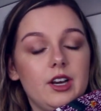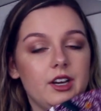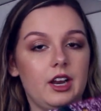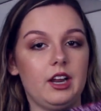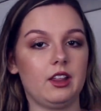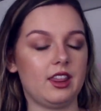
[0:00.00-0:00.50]
And
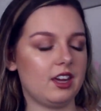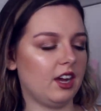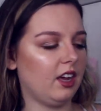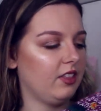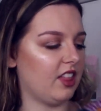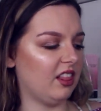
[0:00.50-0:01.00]
I think I
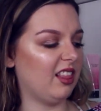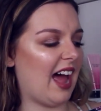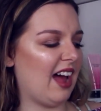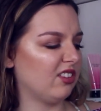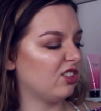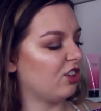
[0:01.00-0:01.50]
got the
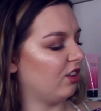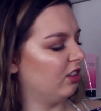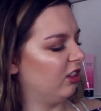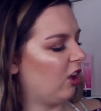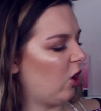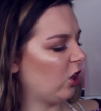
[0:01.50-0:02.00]
last
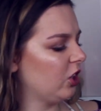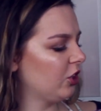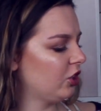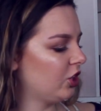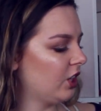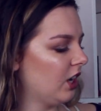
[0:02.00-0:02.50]

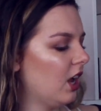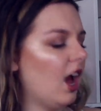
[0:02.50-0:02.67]
large.